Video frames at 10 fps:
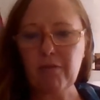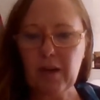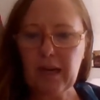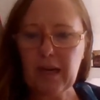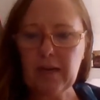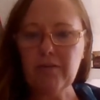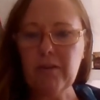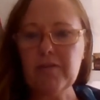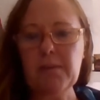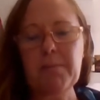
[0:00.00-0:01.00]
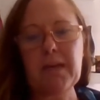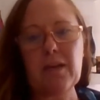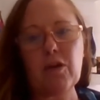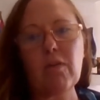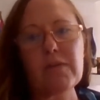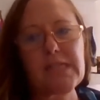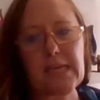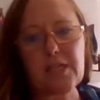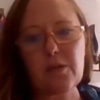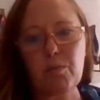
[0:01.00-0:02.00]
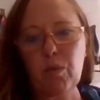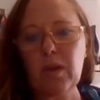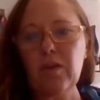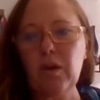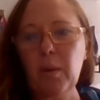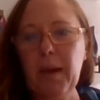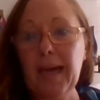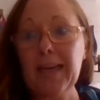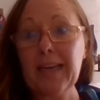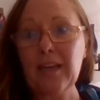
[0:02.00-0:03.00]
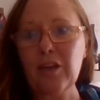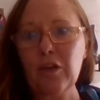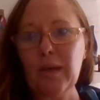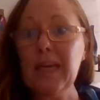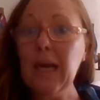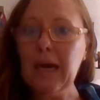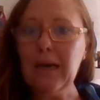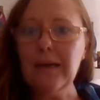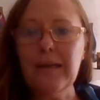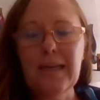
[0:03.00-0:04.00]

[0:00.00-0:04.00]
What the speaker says: free 15-minute conversation with you about getting you here